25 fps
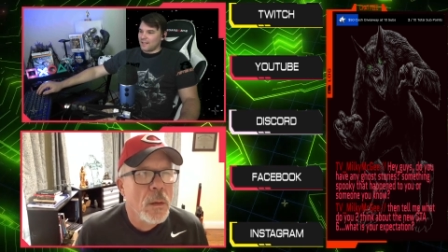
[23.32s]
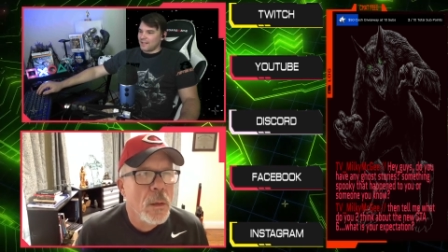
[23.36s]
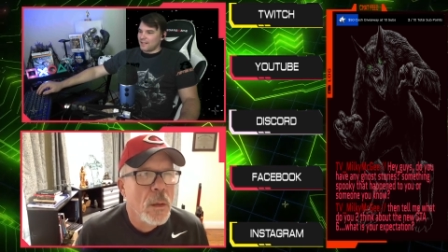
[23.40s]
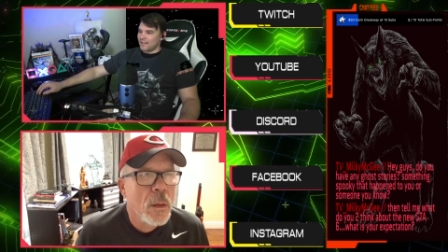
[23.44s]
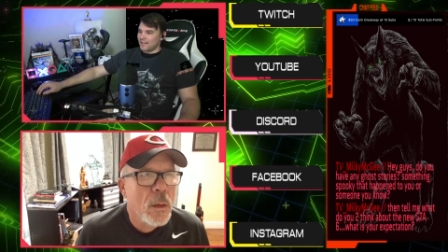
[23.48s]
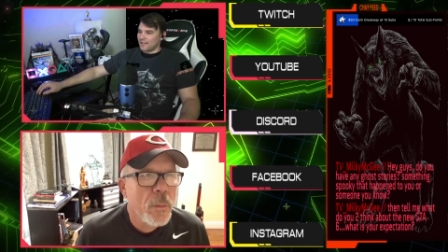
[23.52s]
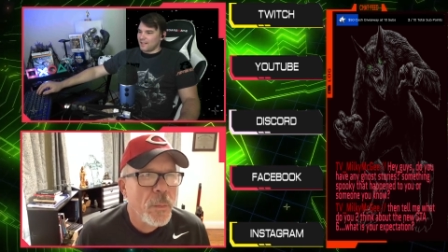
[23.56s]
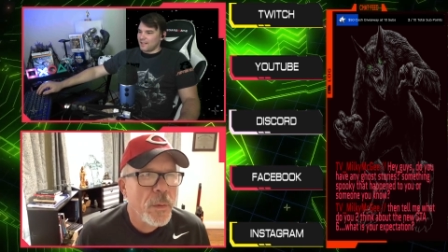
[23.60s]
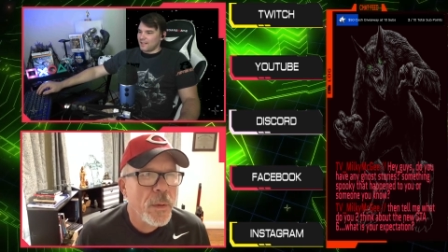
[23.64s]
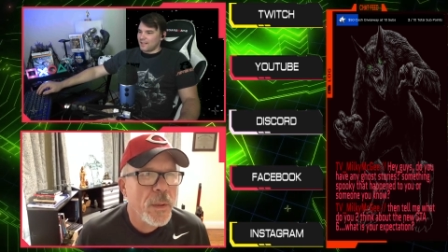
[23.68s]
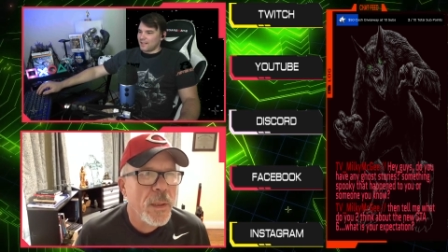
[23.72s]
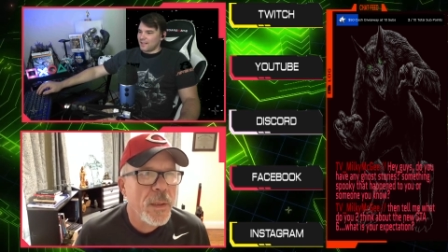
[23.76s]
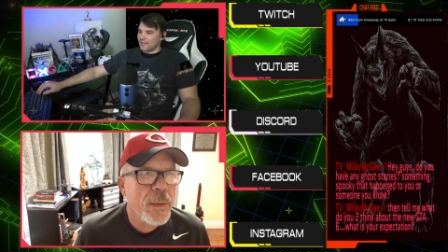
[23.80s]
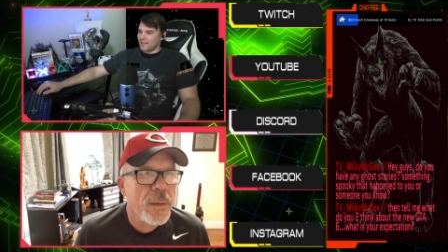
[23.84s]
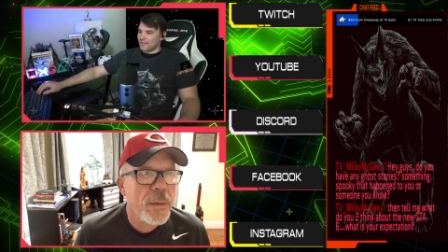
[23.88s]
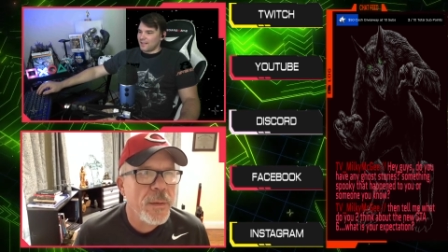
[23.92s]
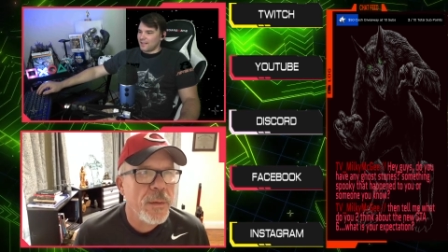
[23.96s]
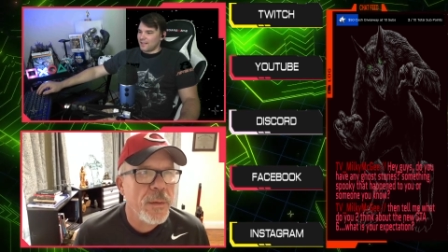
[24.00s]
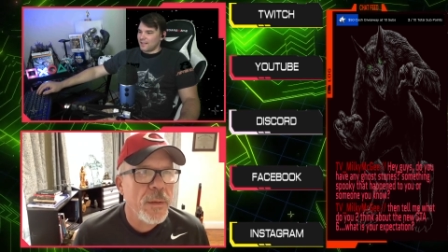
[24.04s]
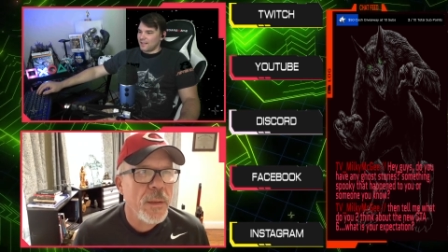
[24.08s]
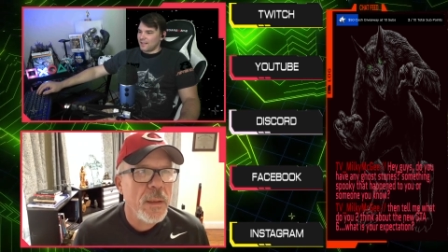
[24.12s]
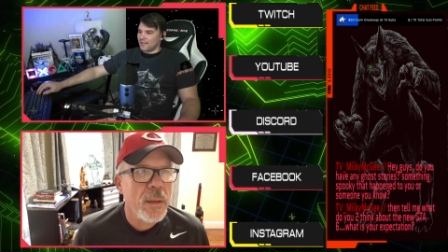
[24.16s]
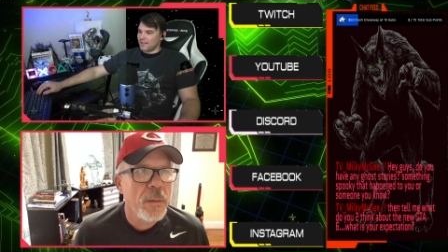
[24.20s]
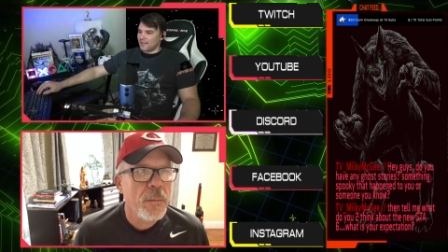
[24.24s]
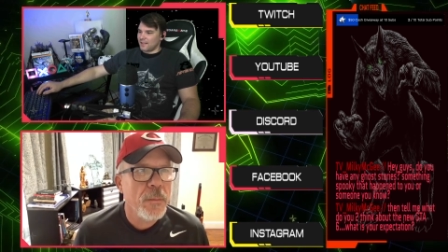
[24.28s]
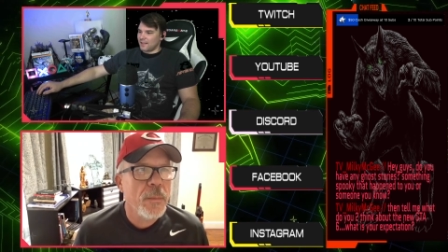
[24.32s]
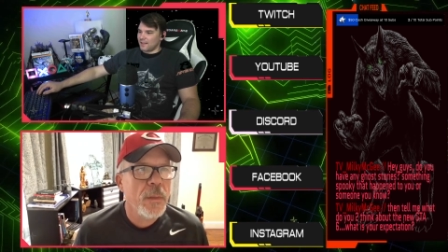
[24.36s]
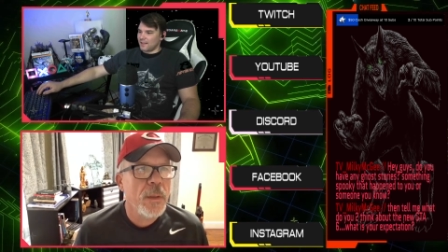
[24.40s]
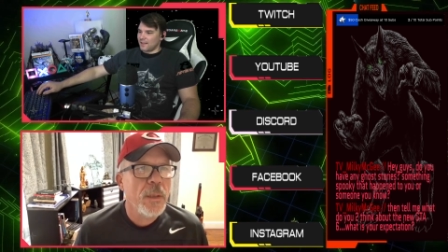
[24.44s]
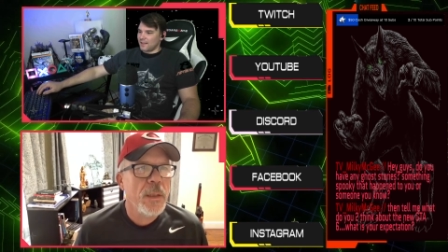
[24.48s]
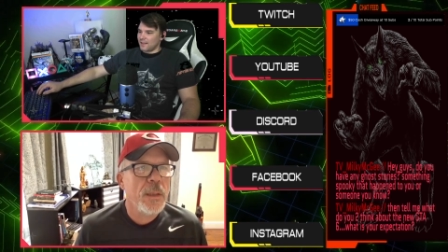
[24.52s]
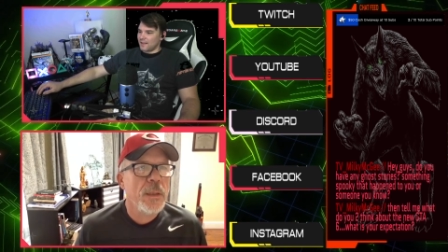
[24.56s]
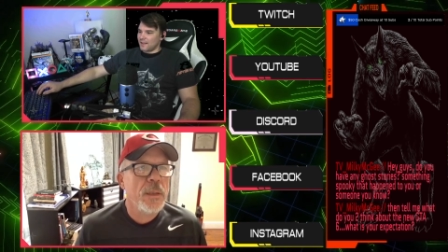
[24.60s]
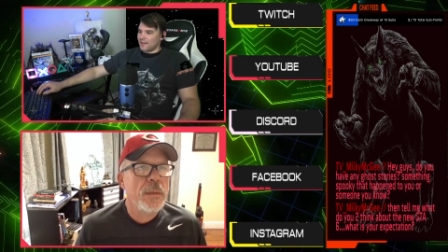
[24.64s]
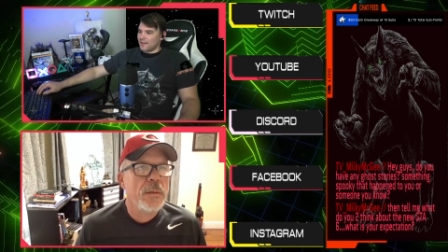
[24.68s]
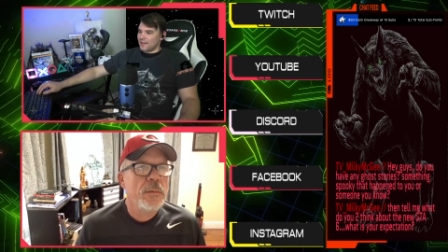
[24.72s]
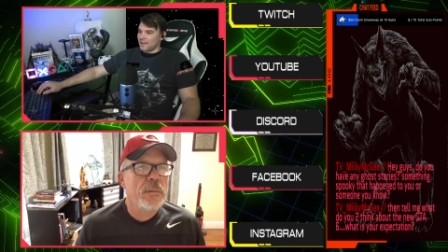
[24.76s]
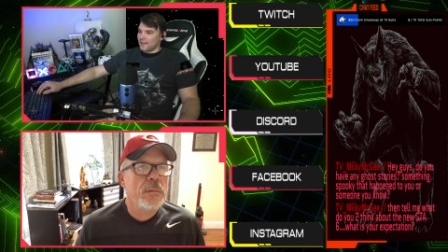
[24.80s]
No, but I think
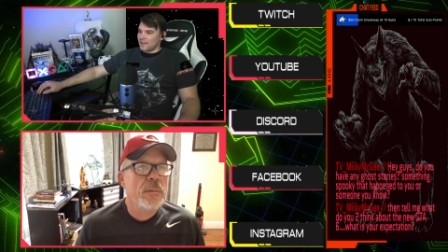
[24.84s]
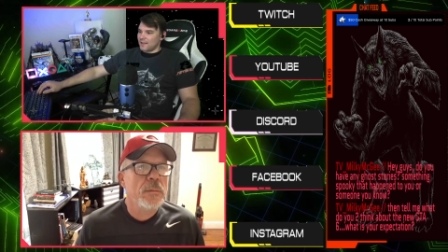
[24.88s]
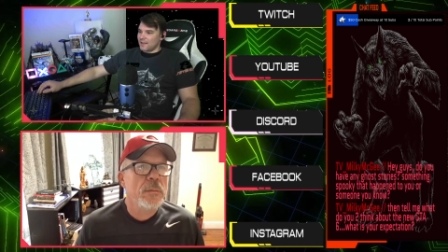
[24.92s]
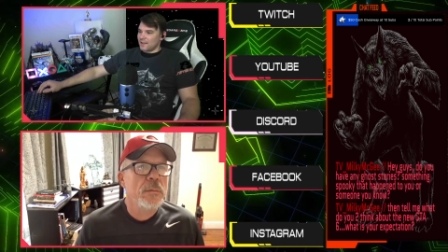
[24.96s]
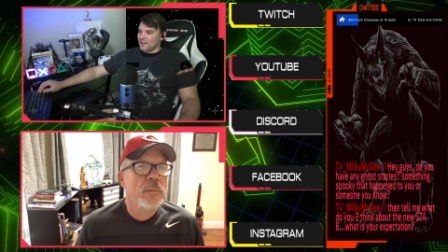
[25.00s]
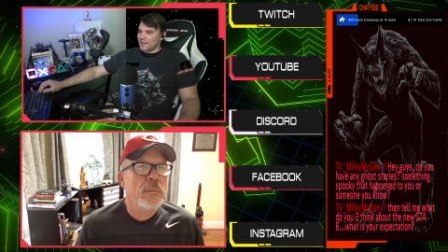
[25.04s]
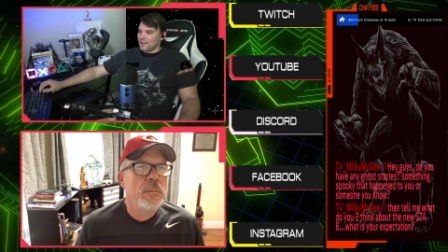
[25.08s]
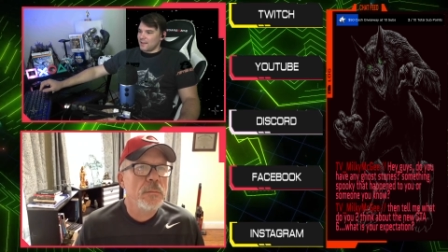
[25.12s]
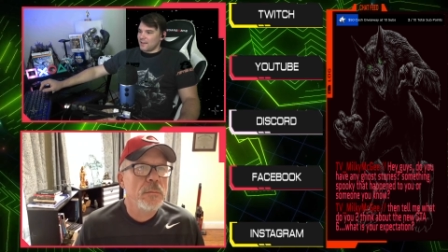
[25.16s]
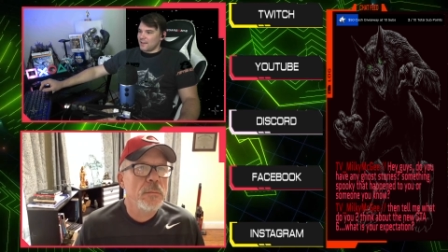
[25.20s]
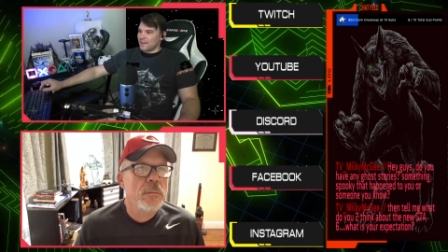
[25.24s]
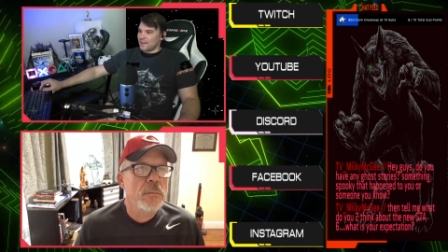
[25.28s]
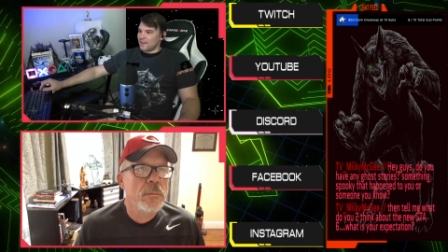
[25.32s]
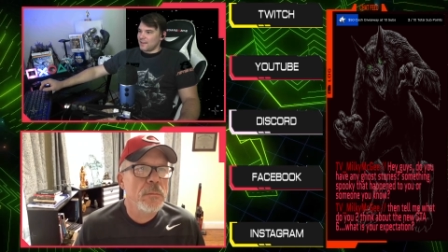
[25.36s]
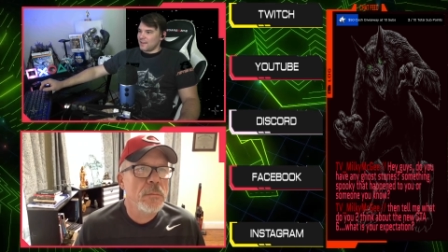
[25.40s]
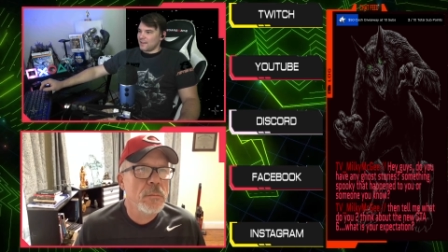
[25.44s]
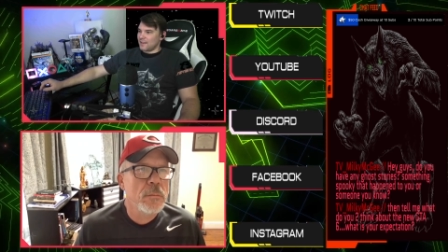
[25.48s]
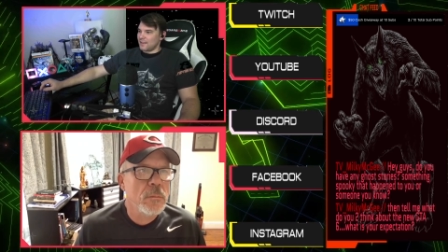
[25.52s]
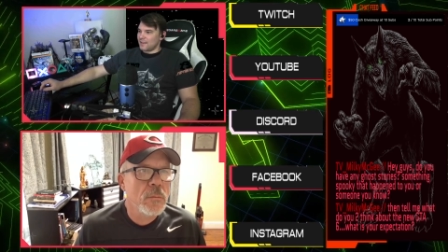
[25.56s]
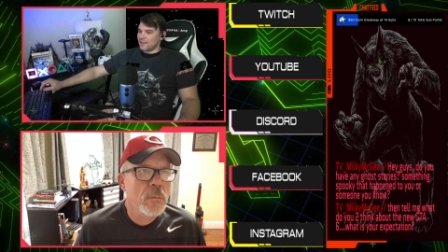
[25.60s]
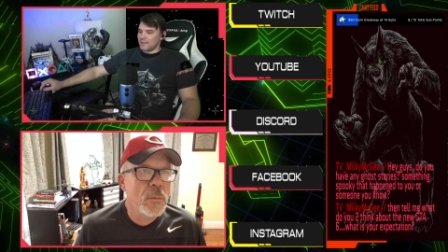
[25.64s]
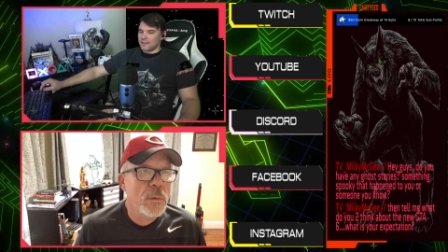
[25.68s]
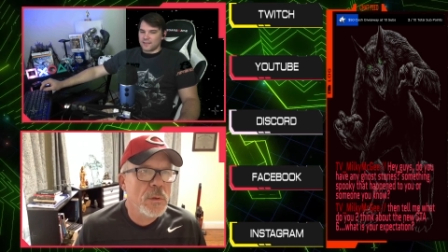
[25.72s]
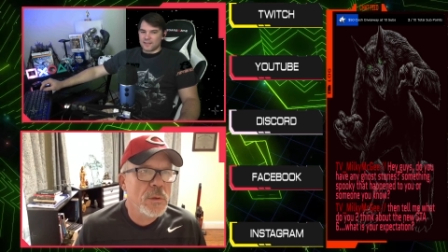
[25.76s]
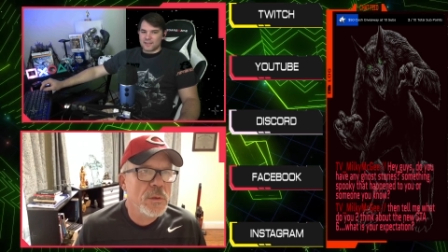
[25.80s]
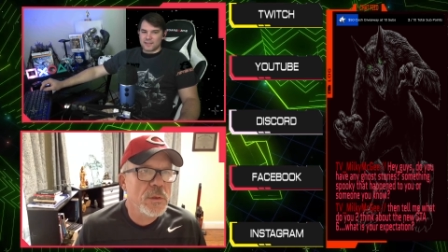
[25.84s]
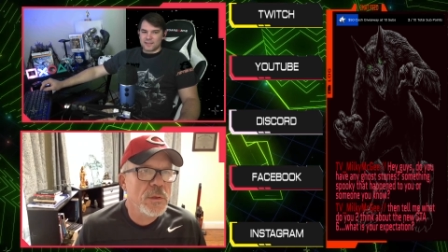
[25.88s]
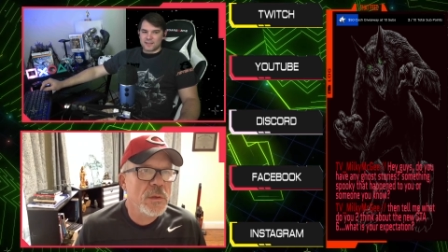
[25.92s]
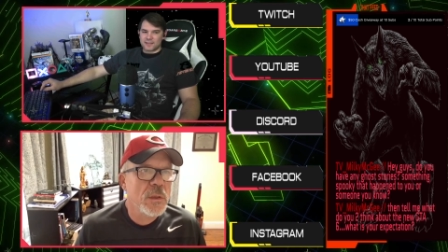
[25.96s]
my one